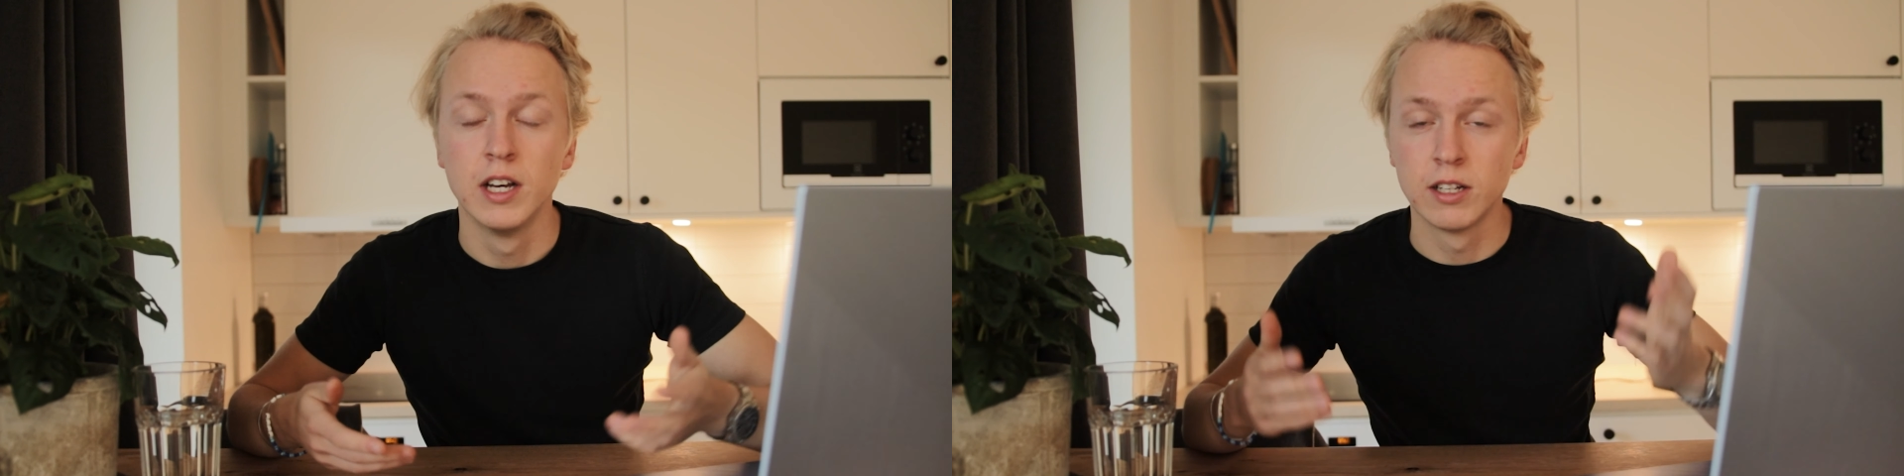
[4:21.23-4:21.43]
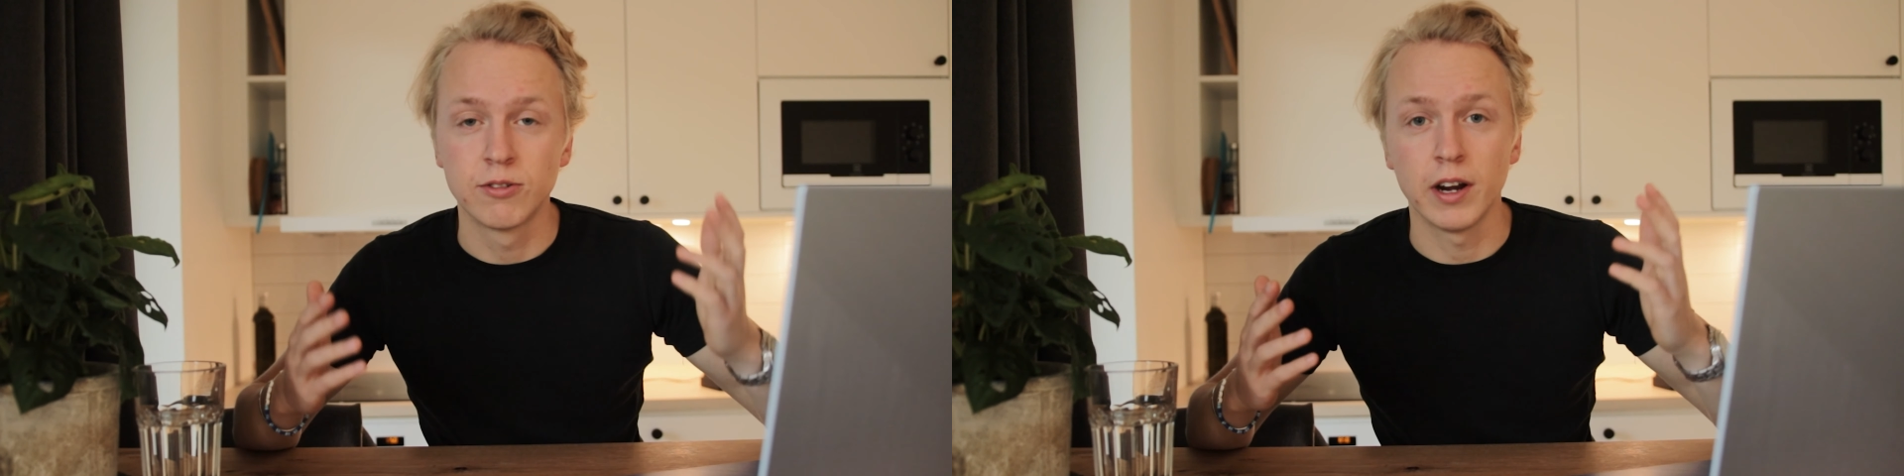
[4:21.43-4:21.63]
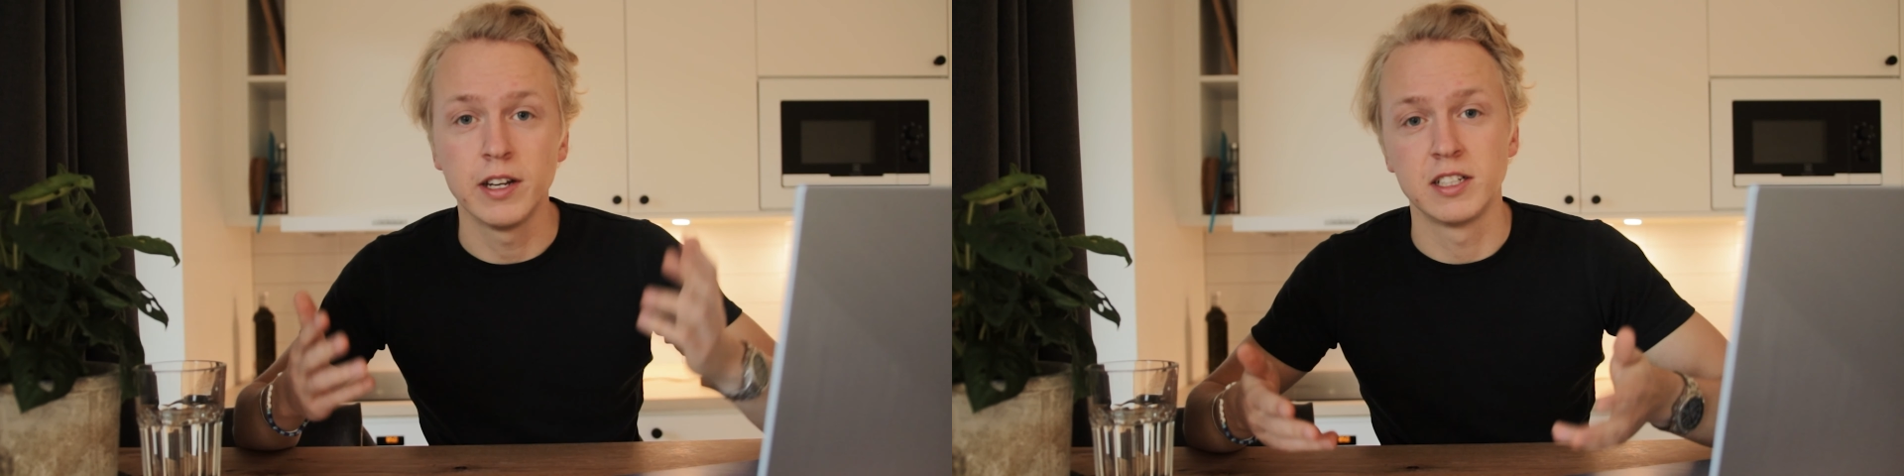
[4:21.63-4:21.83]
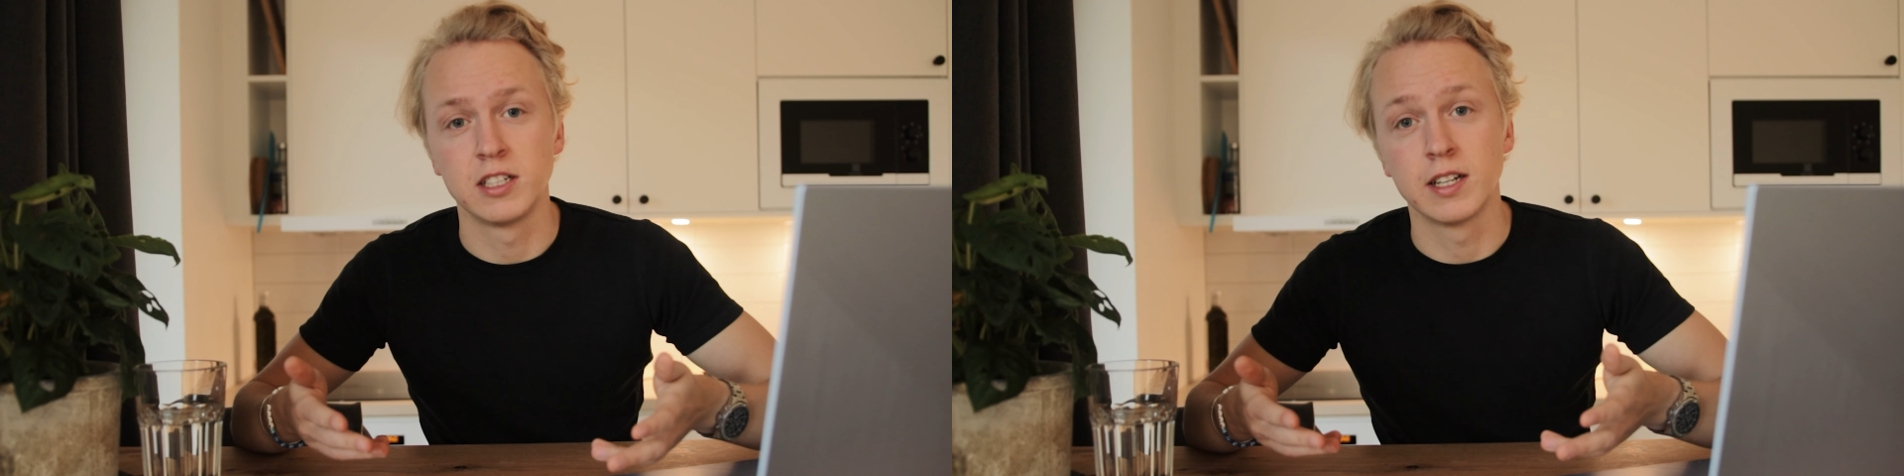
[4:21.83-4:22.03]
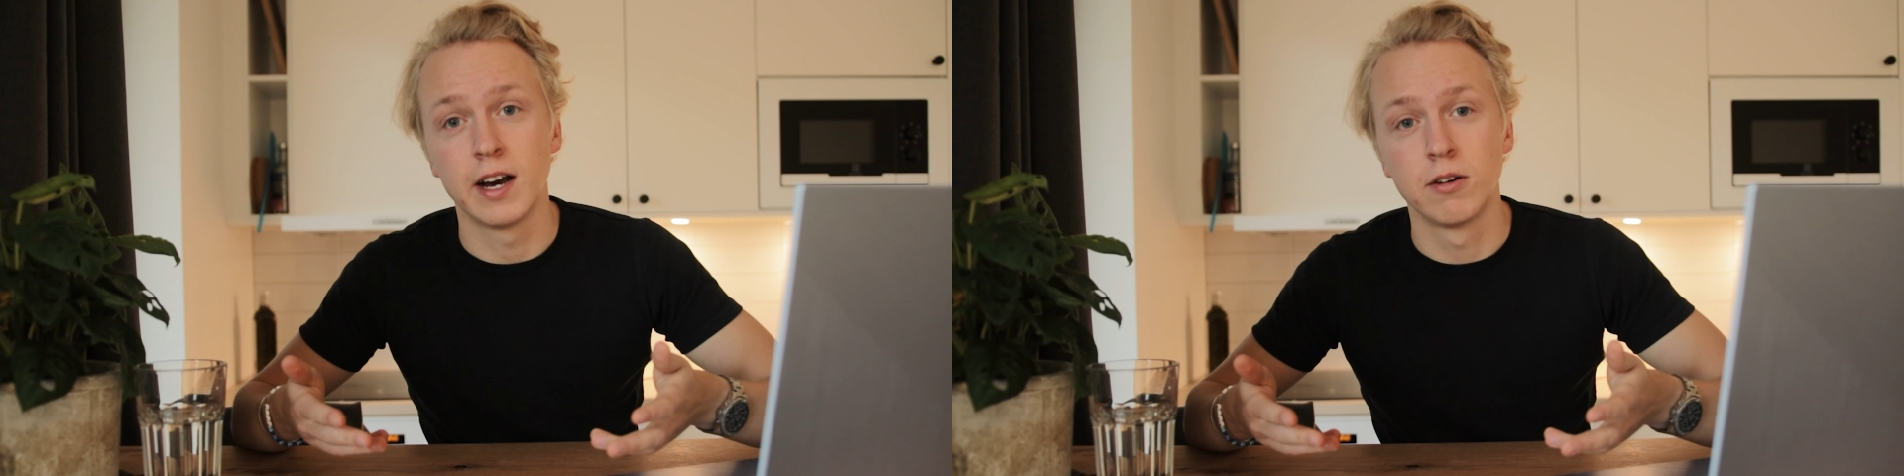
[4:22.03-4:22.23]
try
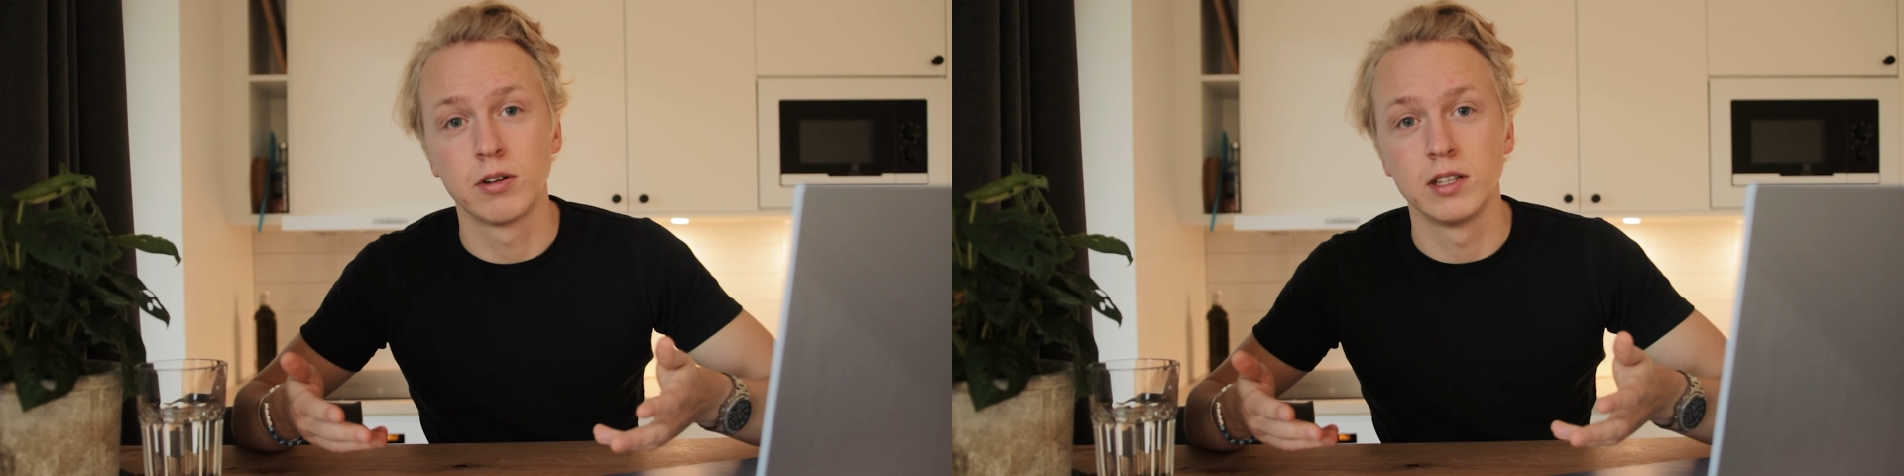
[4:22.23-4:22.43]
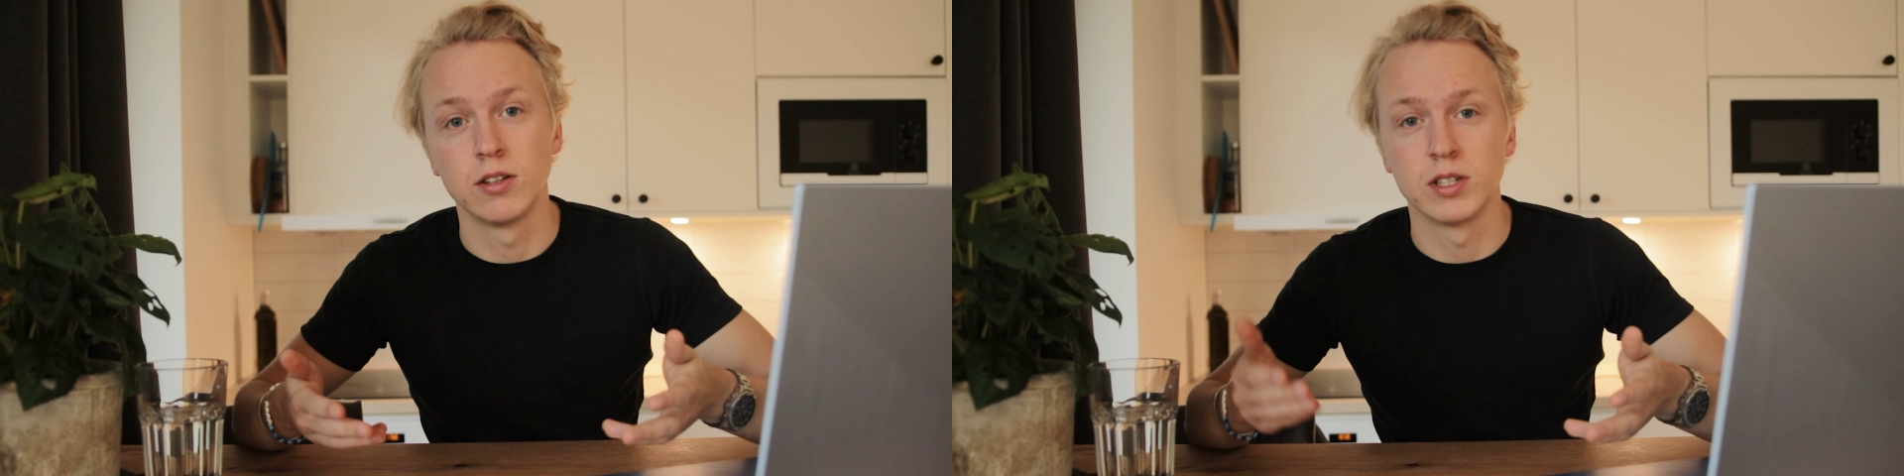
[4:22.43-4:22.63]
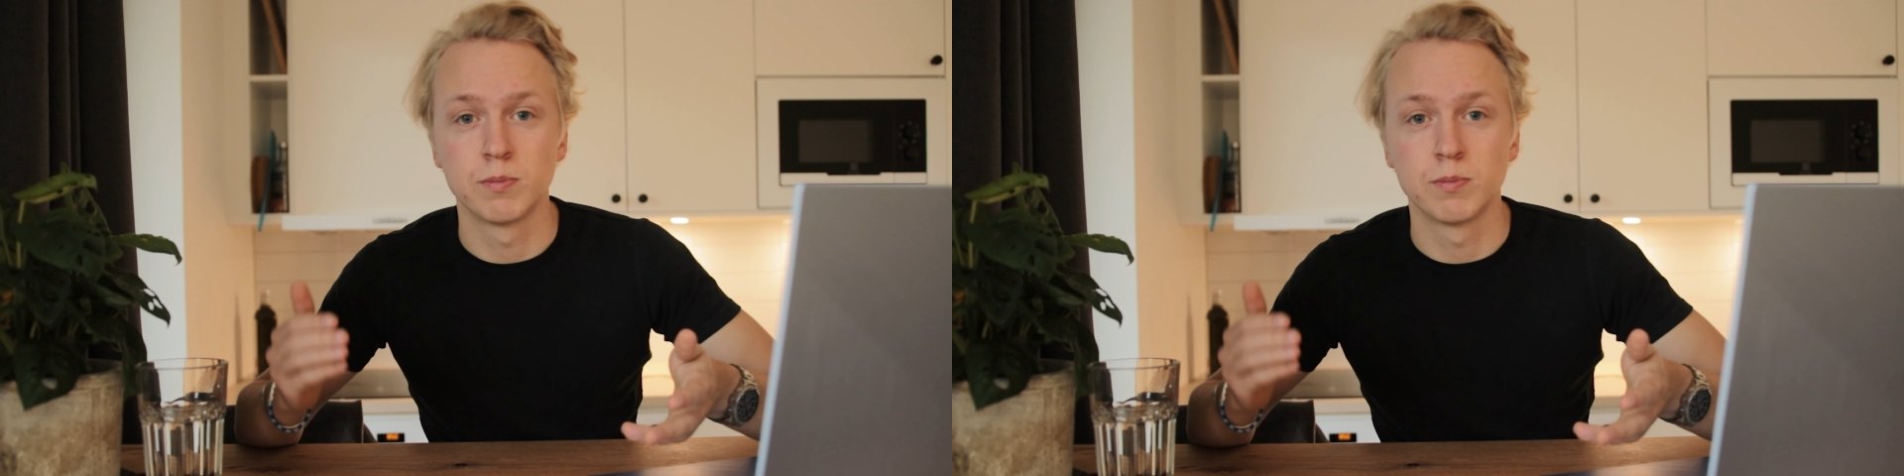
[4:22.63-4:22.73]
niching down into a